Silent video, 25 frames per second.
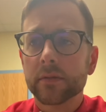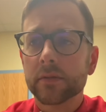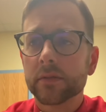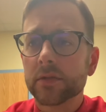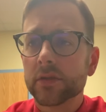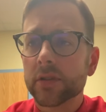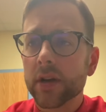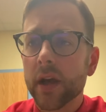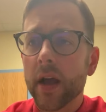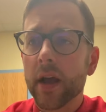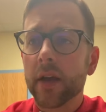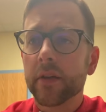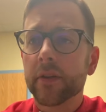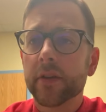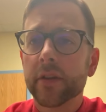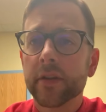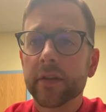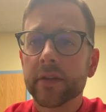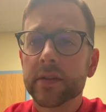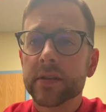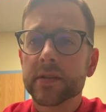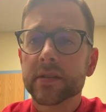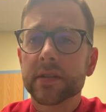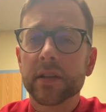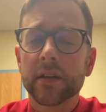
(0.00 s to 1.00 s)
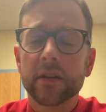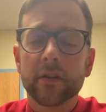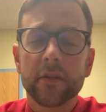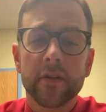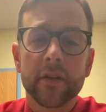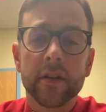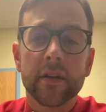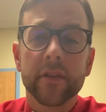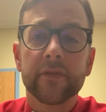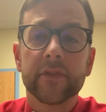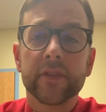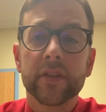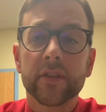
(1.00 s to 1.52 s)
childhood
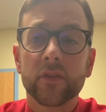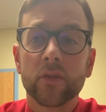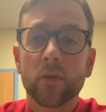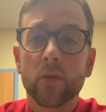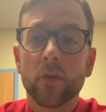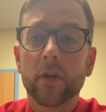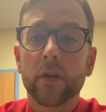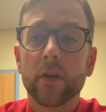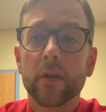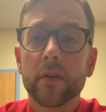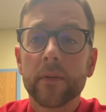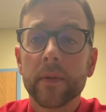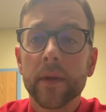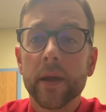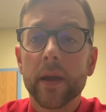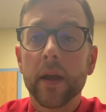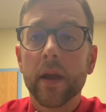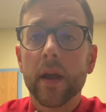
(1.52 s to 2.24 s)
disintegrative disorder,